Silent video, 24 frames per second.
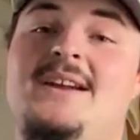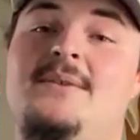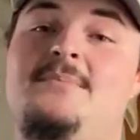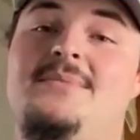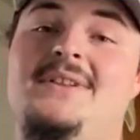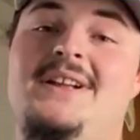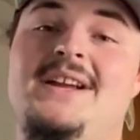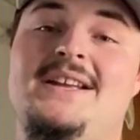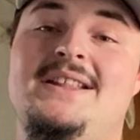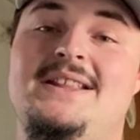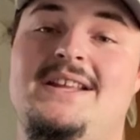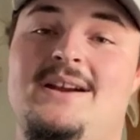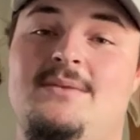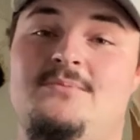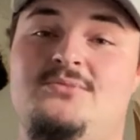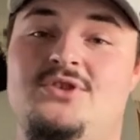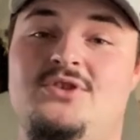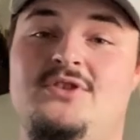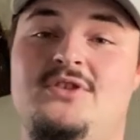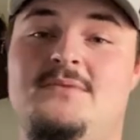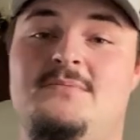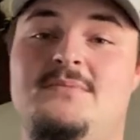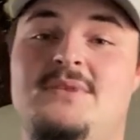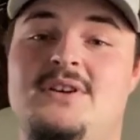complain that I'm
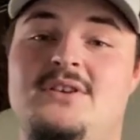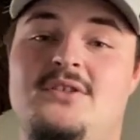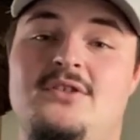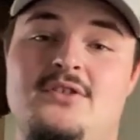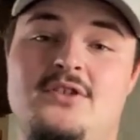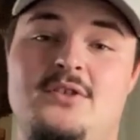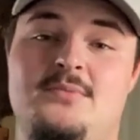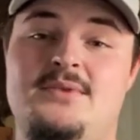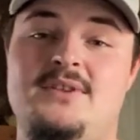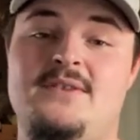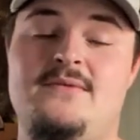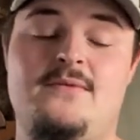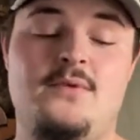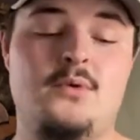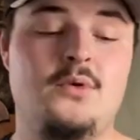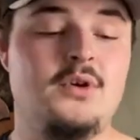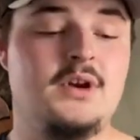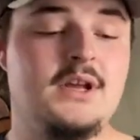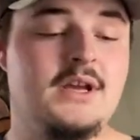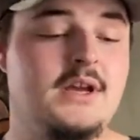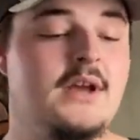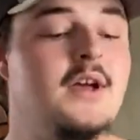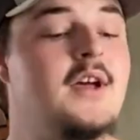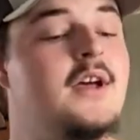shooting bigger groups at
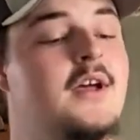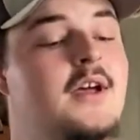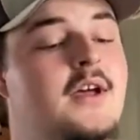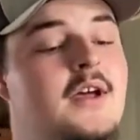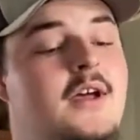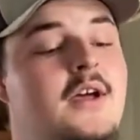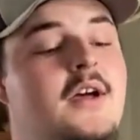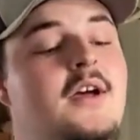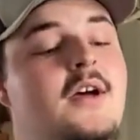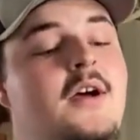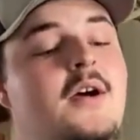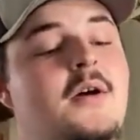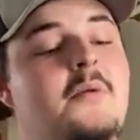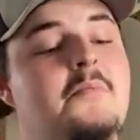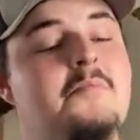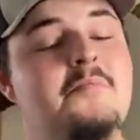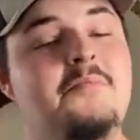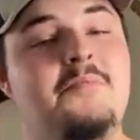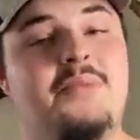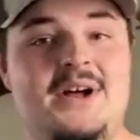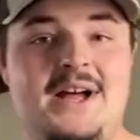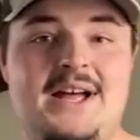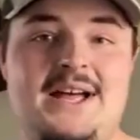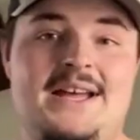40,
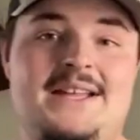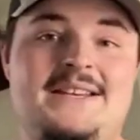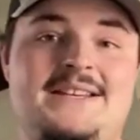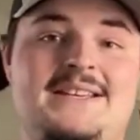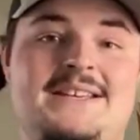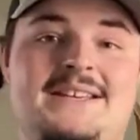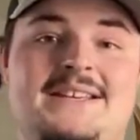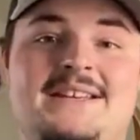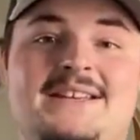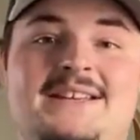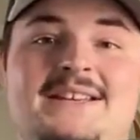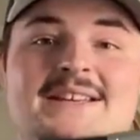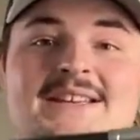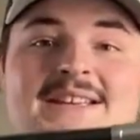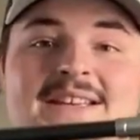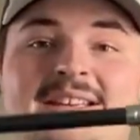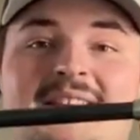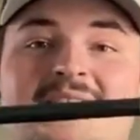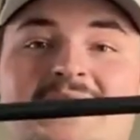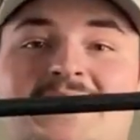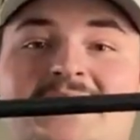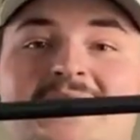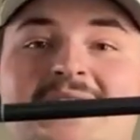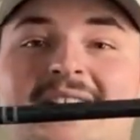but
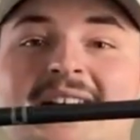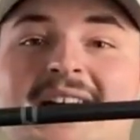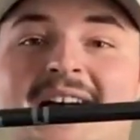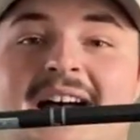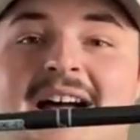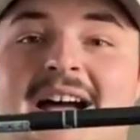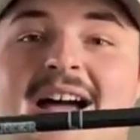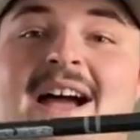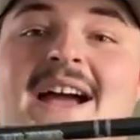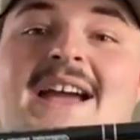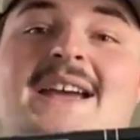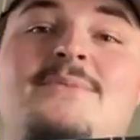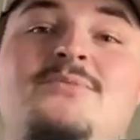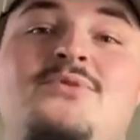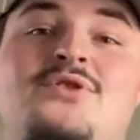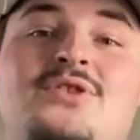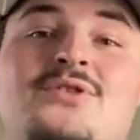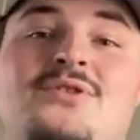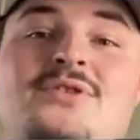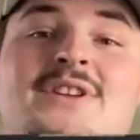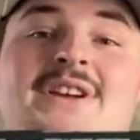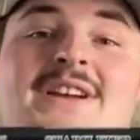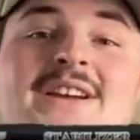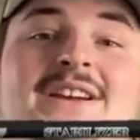I am
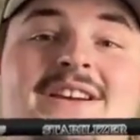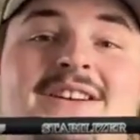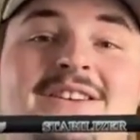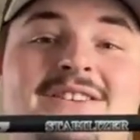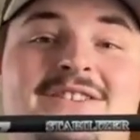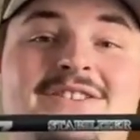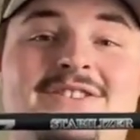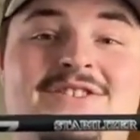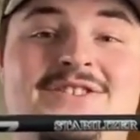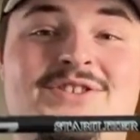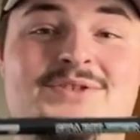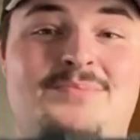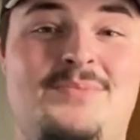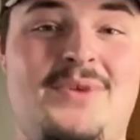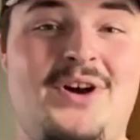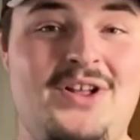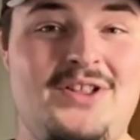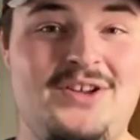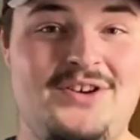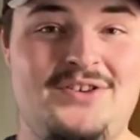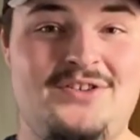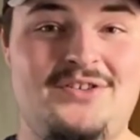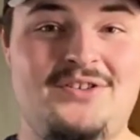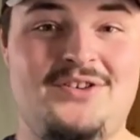shooting
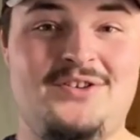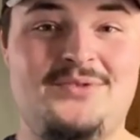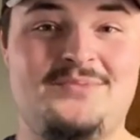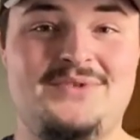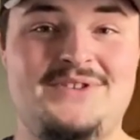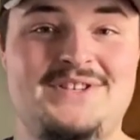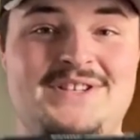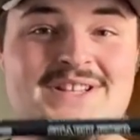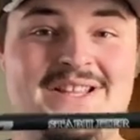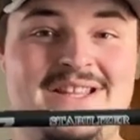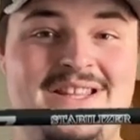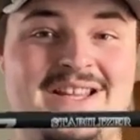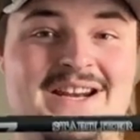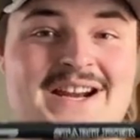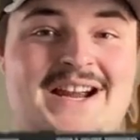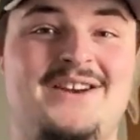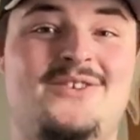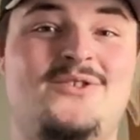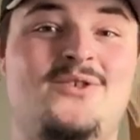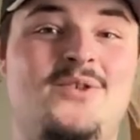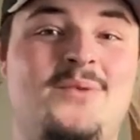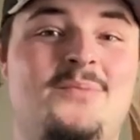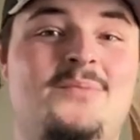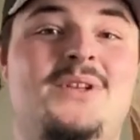smaller groups than I
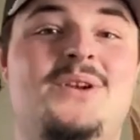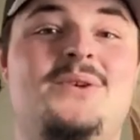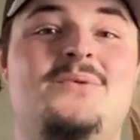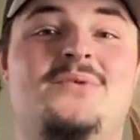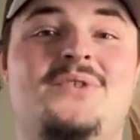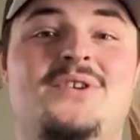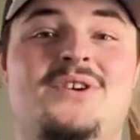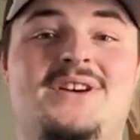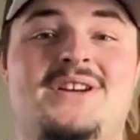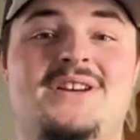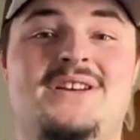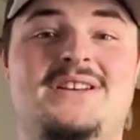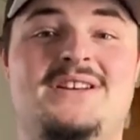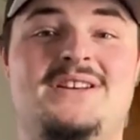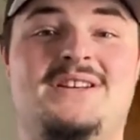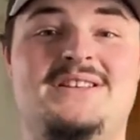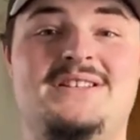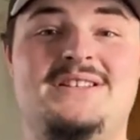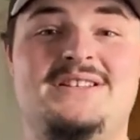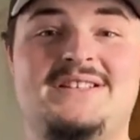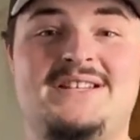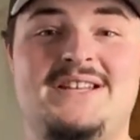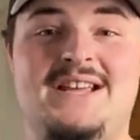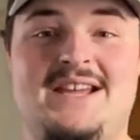normally would,
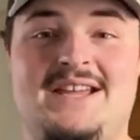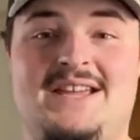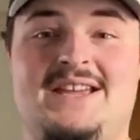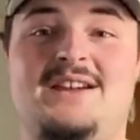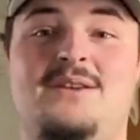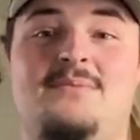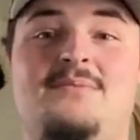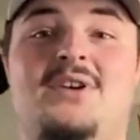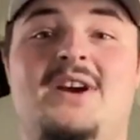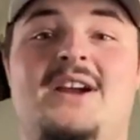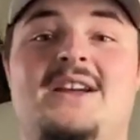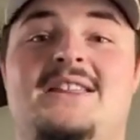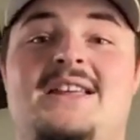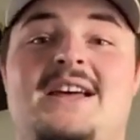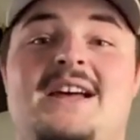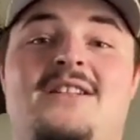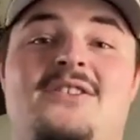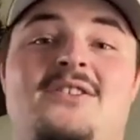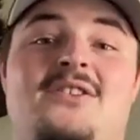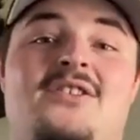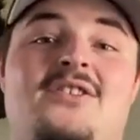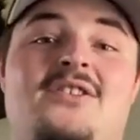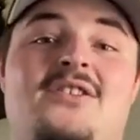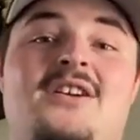taking a break
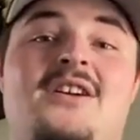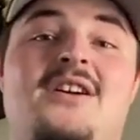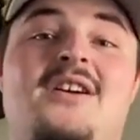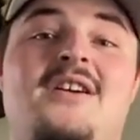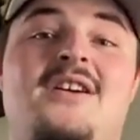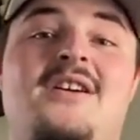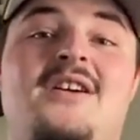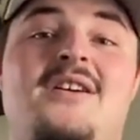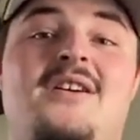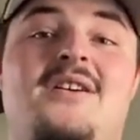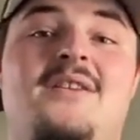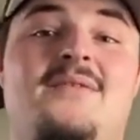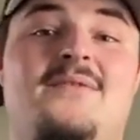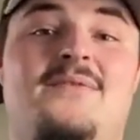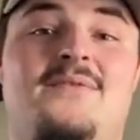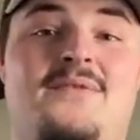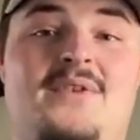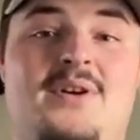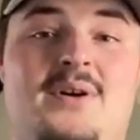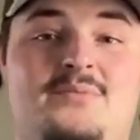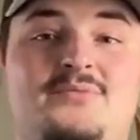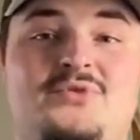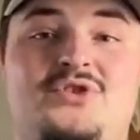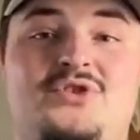that long from